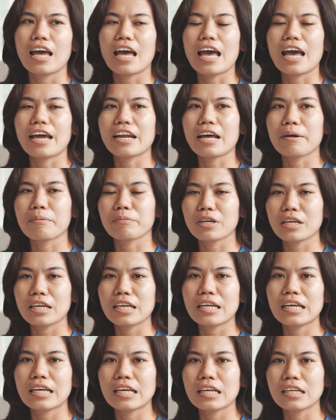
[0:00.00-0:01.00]
And I'm
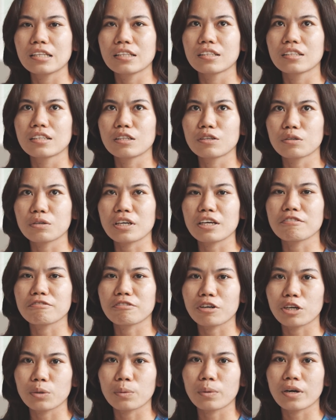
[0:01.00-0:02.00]
really looking
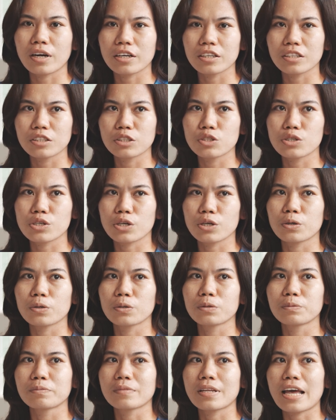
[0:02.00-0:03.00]
forward
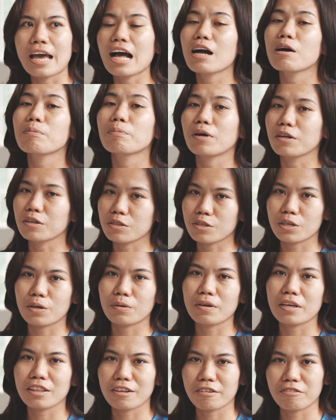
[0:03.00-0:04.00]
to help
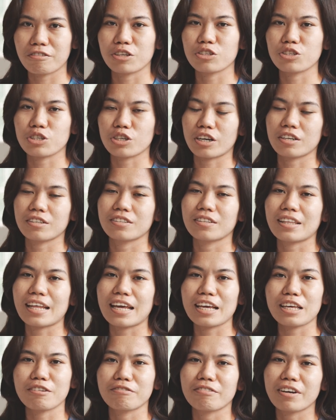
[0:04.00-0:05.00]
also in the future.
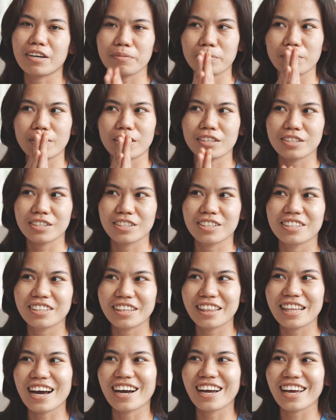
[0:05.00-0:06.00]
Thank you very much.
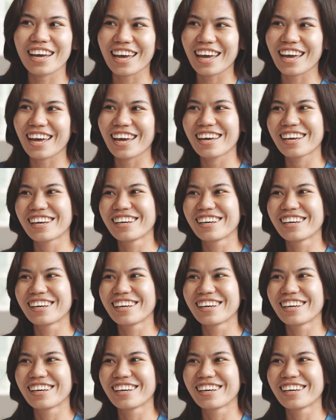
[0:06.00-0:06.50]
Danke.